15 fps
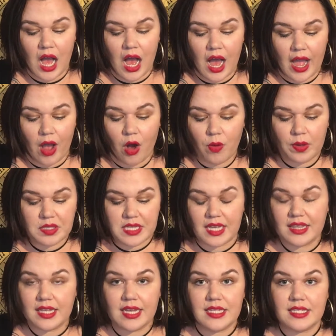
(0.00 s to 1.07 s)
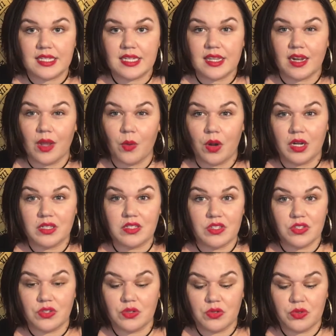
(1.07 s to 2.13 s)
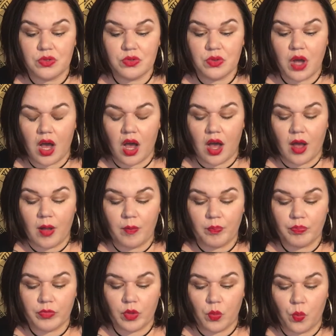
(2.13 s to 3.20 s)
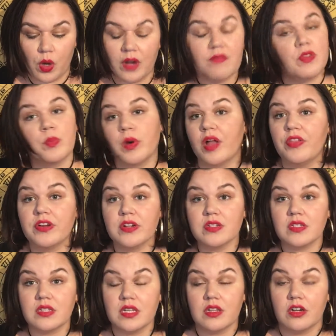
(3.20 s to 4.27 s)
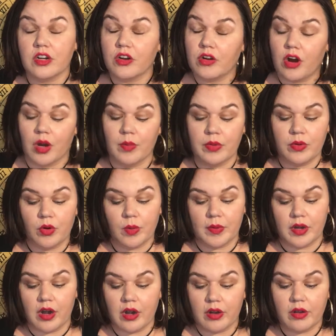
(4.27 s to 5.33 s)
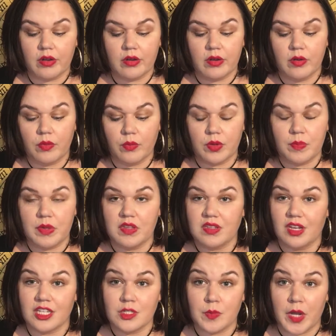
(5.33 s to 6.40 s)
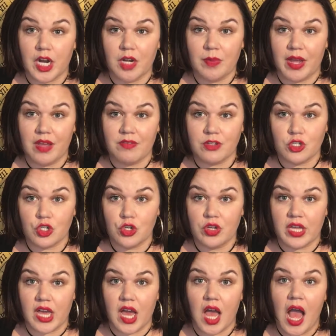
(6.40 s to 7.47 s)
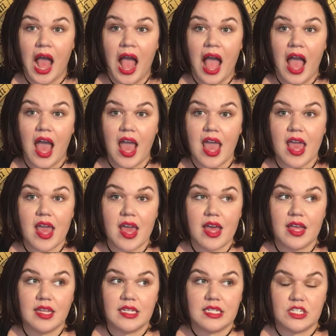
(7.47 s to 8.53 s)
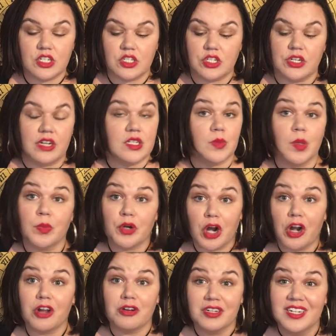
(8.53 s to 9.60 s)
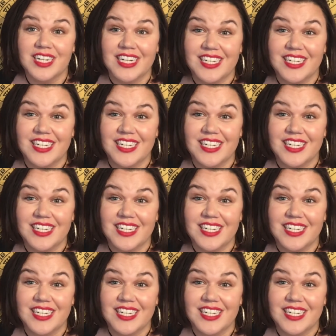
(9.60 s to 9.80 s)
I always had the idea that I wanted to do one of the brothers, either Carmen or Bernardo, would be inspired by Avon Jogia, and it just turned out to be Bernardo.